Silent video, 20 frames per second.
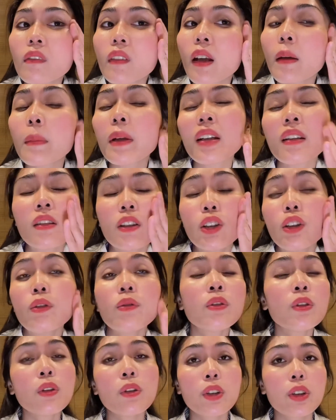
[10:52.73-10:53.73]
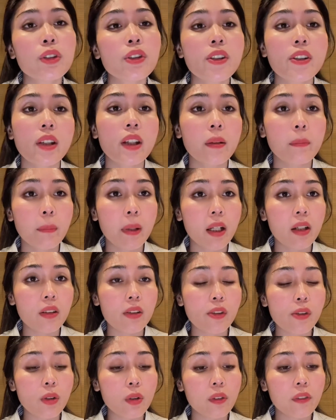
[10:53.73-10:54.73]
I mean, you know your skin
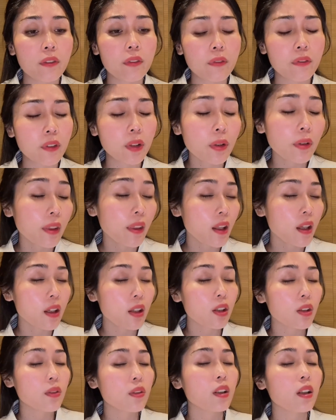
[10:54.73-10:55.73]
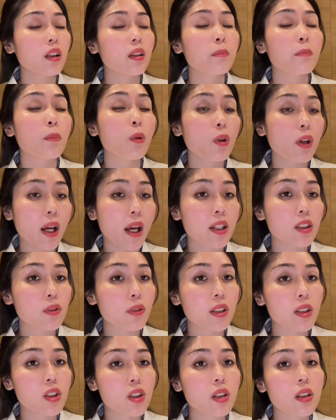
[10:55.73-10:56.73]
better, so if you think you need more
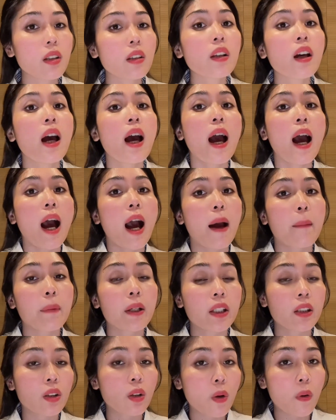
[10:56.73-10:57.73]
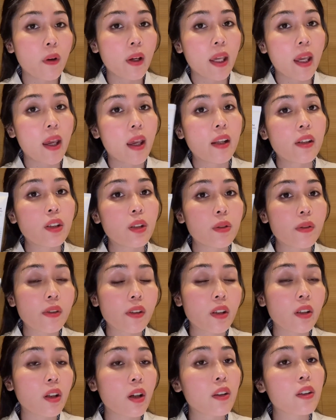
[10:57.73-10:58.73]
hydration, I'm gonna go ahead and use
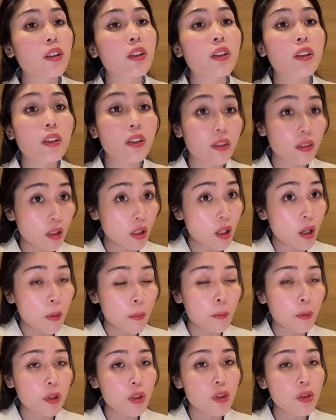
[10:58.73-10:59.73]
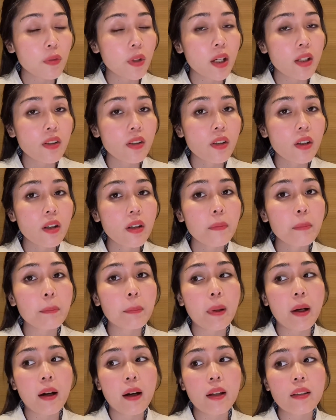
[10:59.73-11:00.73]
another moisturizer,
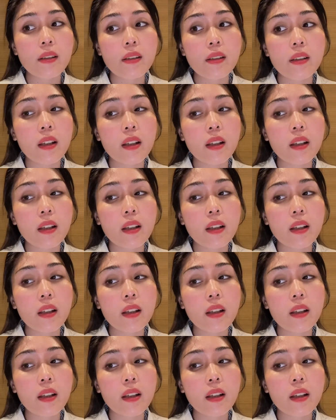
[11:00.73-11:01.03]
but